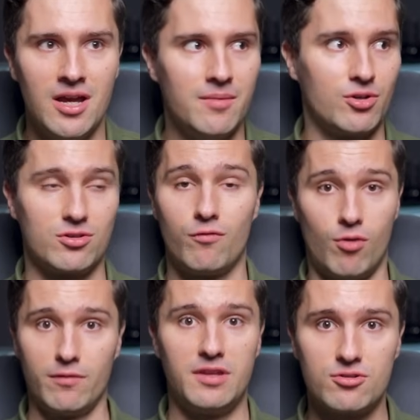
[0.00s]
because of
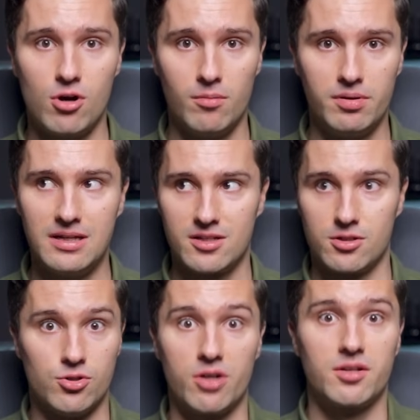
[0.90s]
one of these companies
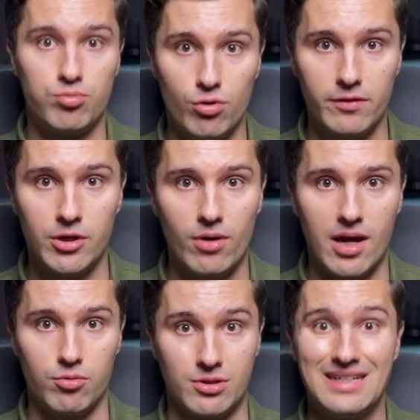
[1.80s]
not approving your
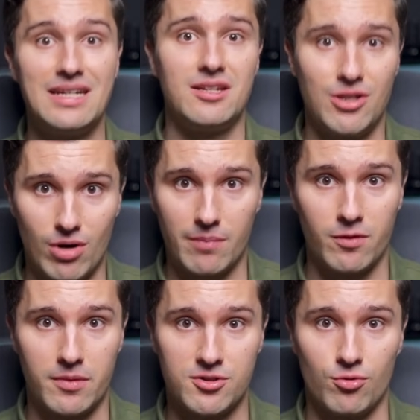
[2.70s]
app or deleting your app
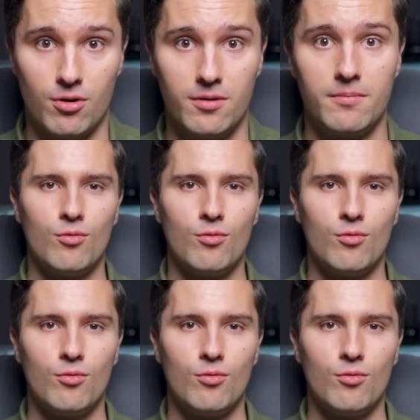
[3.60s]
from the store.